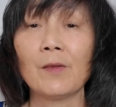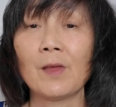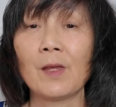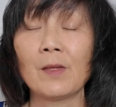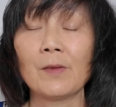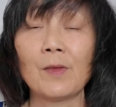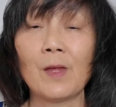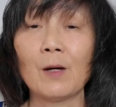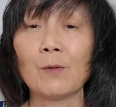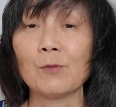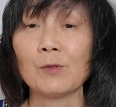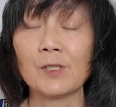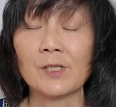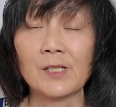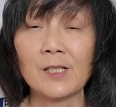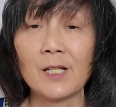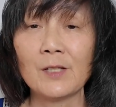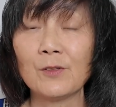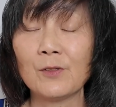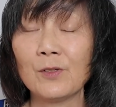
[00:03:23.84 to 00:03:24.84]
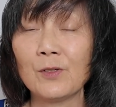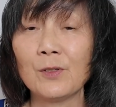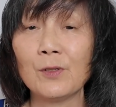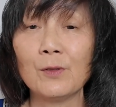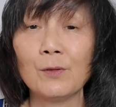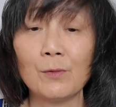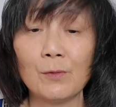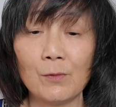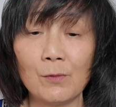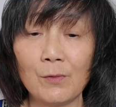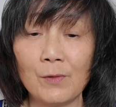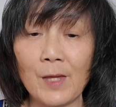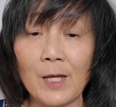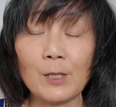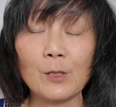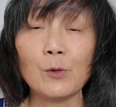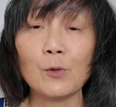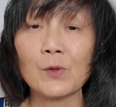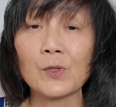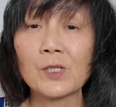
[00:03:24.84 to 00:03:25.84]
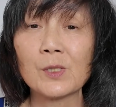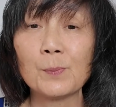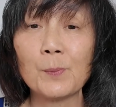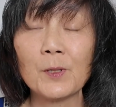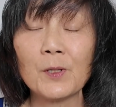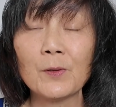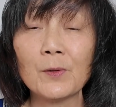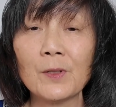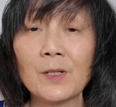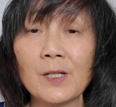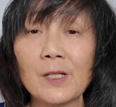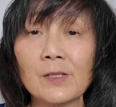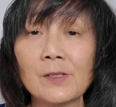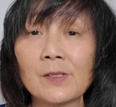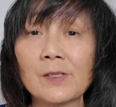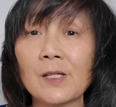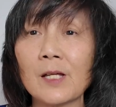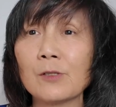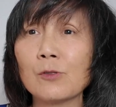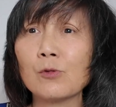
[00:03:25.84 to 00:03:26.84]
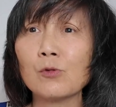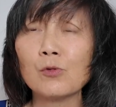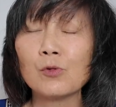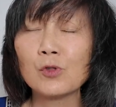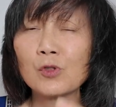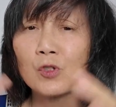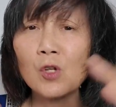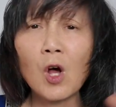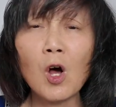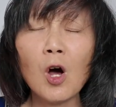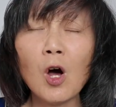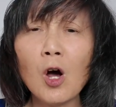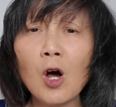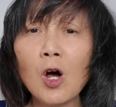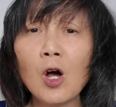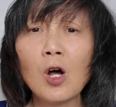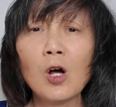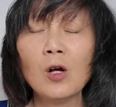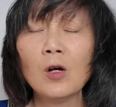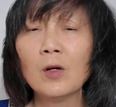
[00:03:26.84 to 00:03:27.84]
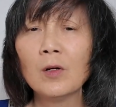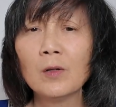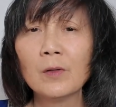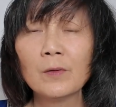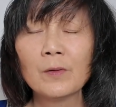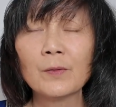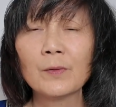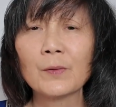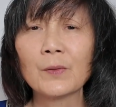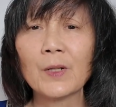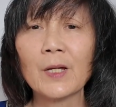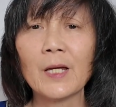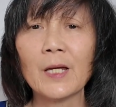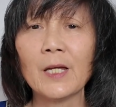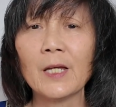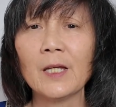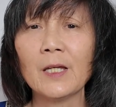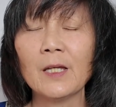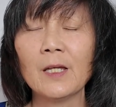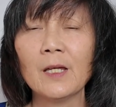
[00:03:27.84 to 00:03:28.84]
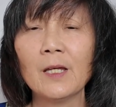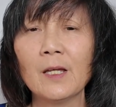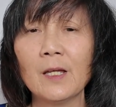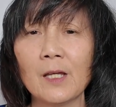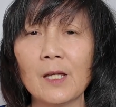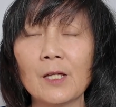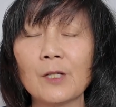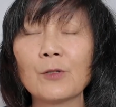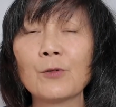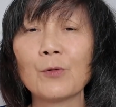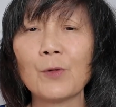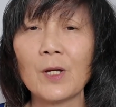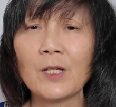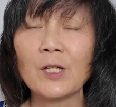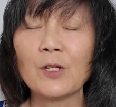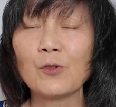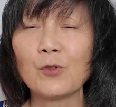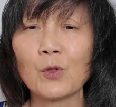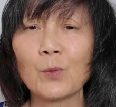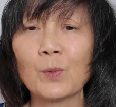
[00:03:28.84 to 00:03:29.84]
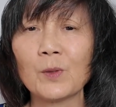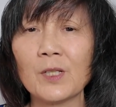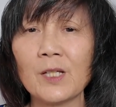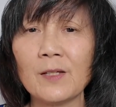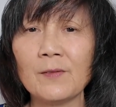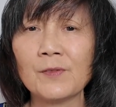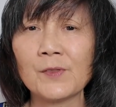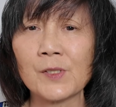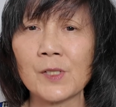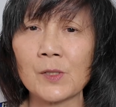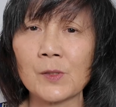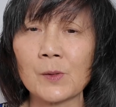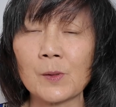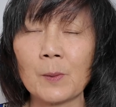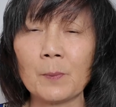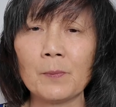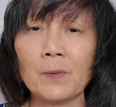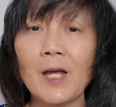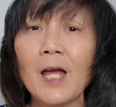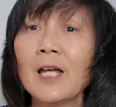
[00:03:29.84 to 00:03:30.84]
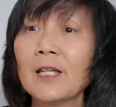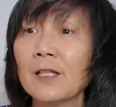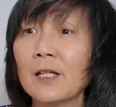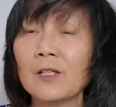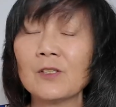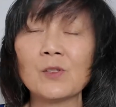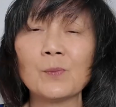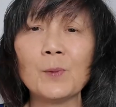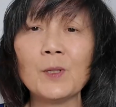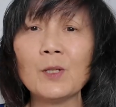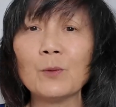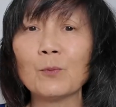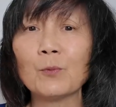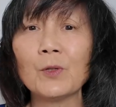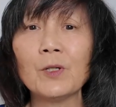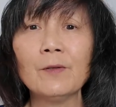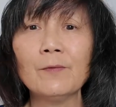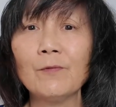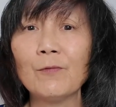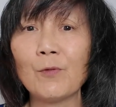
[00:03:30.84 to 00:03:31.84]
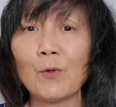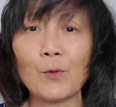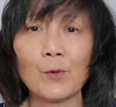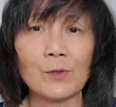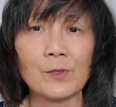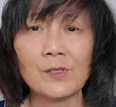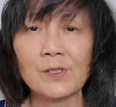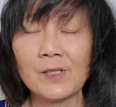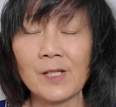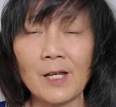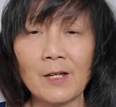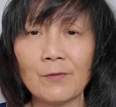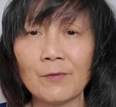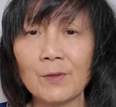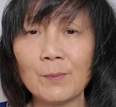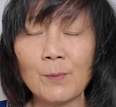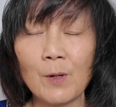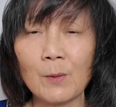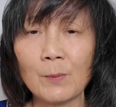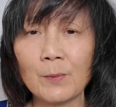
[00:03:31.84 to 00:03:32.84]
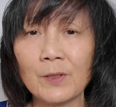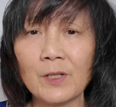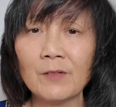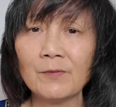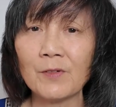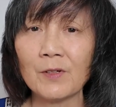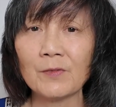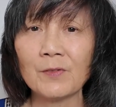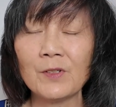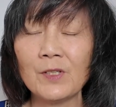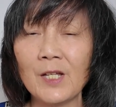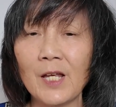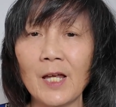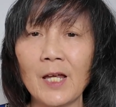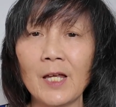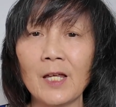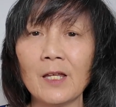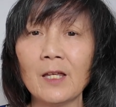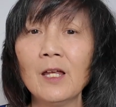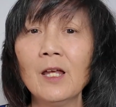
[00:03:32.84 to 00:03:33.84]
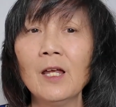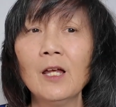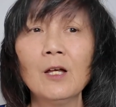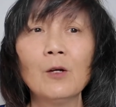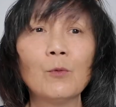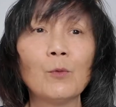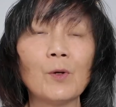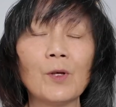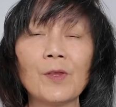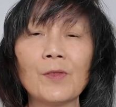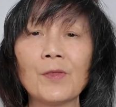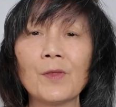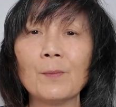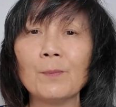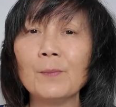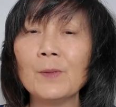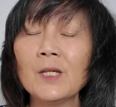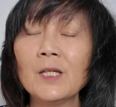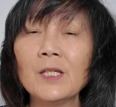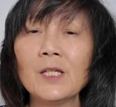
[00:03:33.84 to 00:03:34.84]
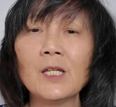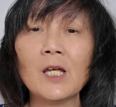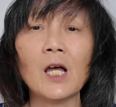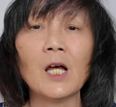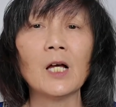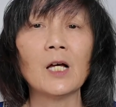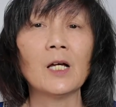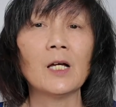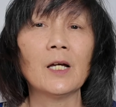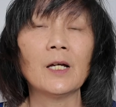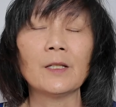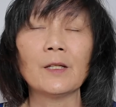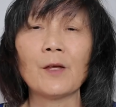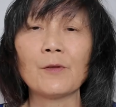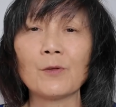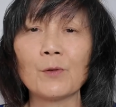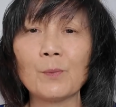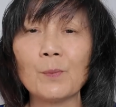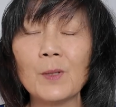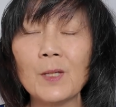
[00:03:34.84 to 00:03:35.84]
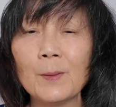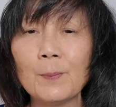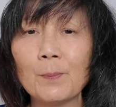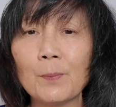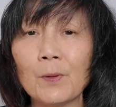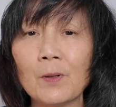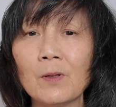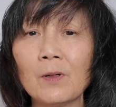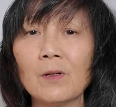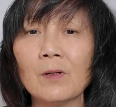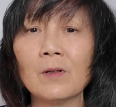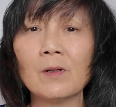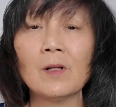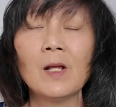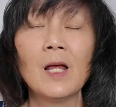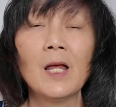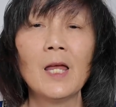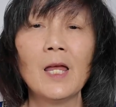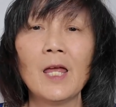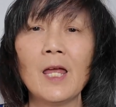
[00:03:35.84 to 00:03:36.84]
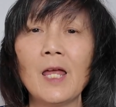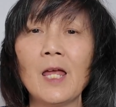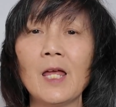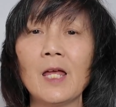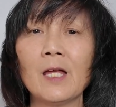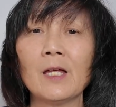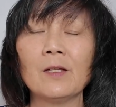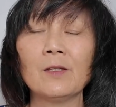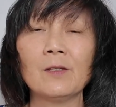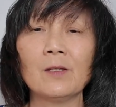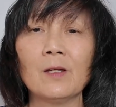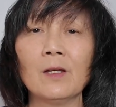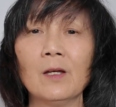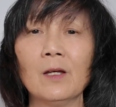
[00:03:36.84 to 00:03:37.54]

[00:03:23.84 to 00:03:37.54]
that was said to you, that you experienced, that you saw, okay, created your belief system. And it's being reinforced every moment of every day with media and other people and,